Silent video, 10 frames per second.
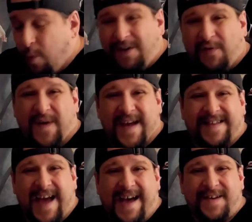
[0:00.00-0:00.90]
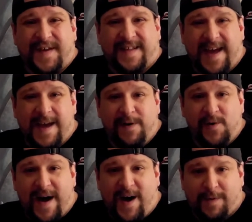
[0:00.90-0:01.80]
What a fantastic
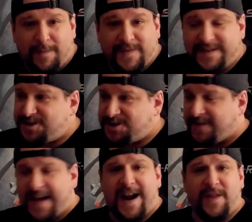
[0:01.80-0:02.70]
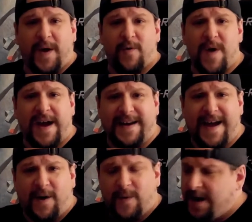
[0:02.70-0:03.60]
debut album. Let's just get that out of the way right
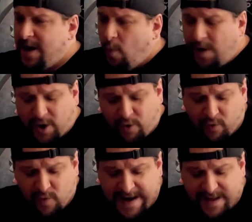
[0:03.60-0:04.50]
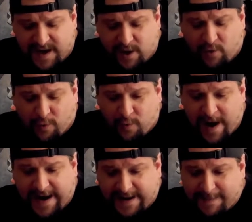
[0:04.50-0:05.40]
now. What a crazy, great...